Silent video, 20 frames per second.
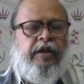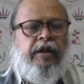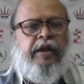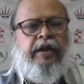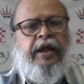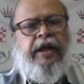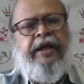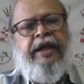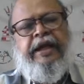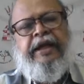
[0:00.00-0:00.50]

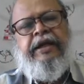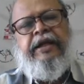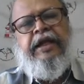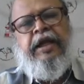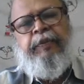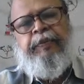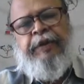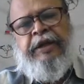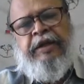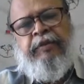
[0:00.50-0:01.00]
again
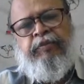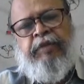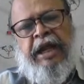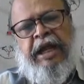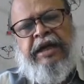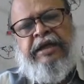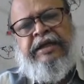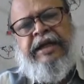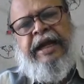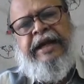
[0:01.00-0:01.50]
keeping
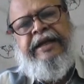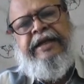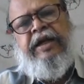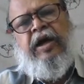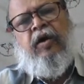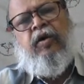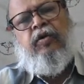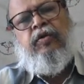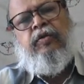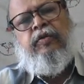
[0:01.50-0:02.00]
Black tied down.